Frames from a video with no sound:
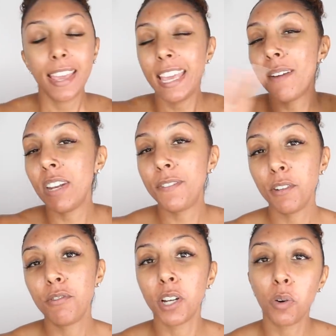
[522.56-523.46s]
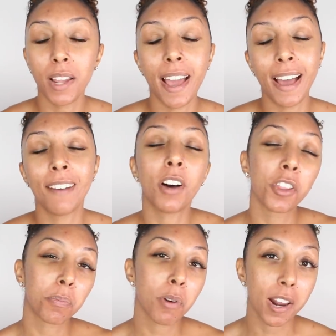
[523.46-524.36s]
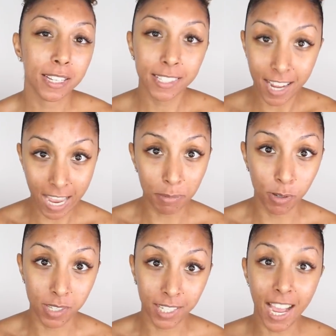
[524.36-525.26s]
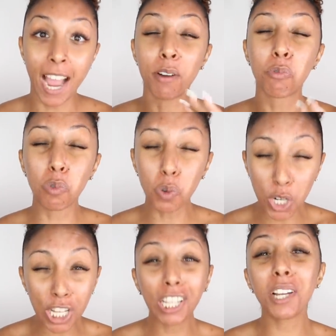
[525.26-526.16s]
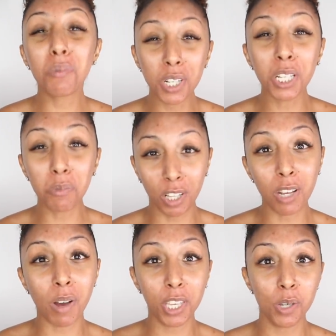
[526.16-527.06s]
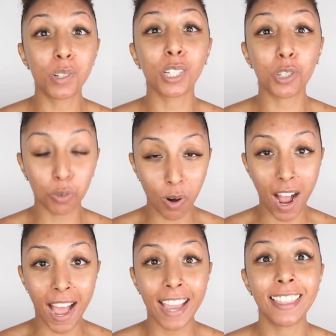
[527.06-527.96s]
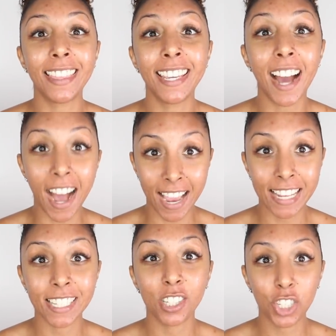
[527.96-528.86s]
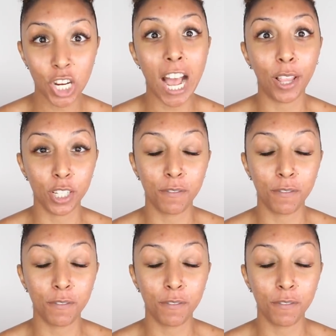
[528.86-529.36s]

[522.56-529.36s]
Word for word: Even if you don't have all the products that I'm using, I really want you to try the Ice Challenge.